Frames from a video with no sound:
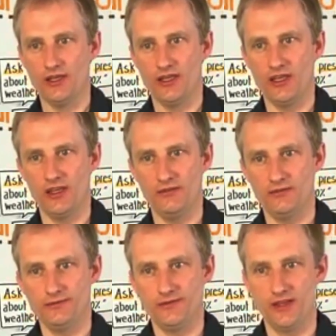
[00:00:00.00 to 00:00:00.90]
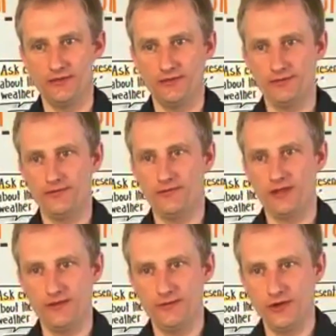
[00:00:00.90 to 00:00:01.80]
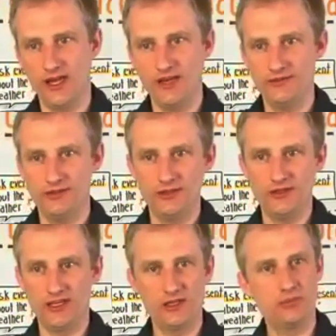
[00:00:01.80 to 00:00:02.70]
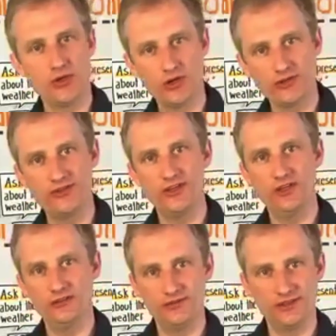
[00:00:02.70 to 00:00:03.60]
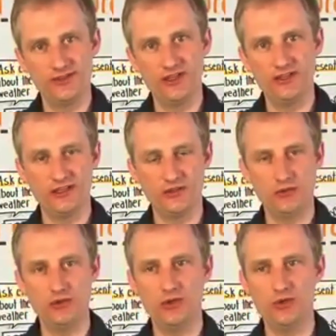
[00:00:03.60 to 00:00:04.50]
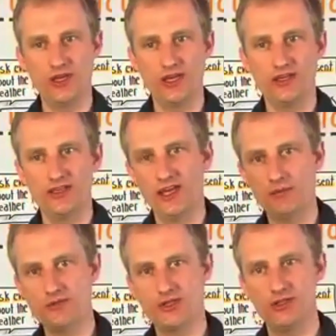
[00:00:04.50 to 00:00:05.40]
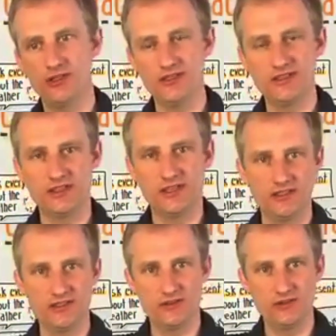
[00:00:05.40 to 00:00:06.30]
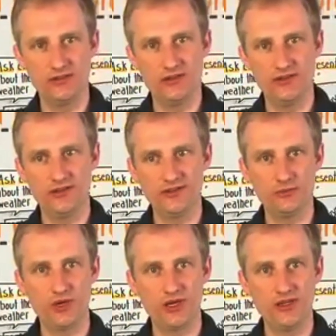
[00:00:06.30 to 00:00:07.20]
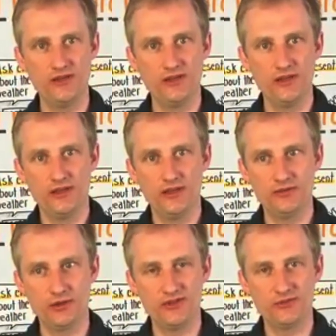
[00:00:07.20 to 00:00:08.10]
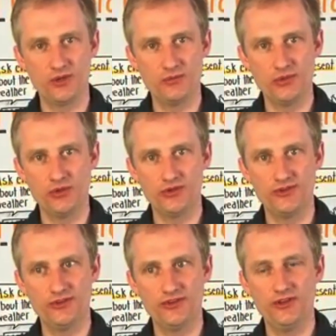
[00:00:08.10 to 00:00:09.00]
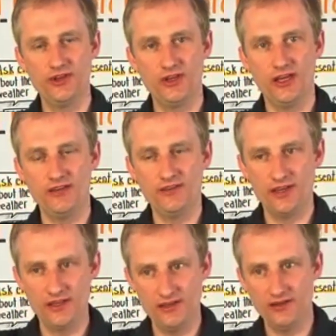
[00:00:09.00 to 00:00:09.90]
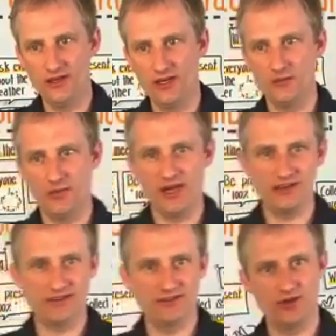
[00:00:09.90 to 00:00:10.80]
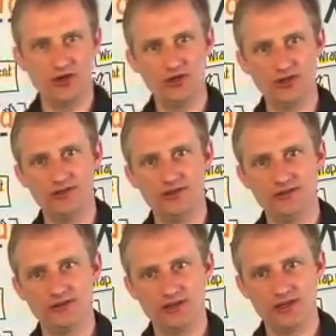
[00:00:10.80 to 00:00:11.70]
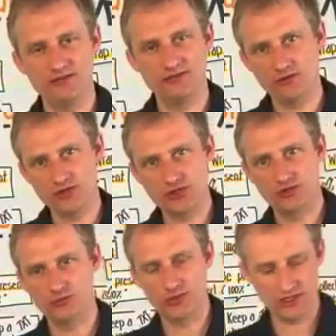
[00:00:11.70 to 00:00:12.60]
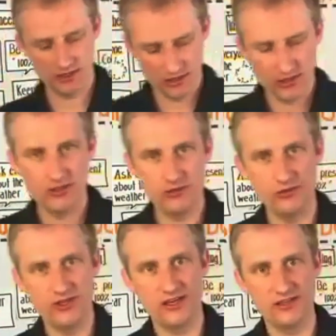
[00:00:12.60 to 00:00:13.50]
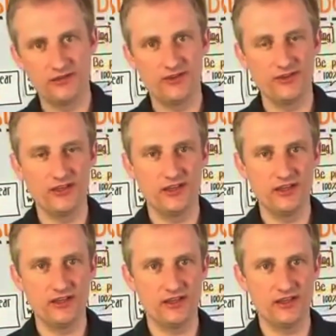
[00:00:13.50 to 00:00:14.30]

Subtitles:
if you have a proxy facilitator who can capture insights on this one from this one person and then passes on in a very short way to the other facilitator,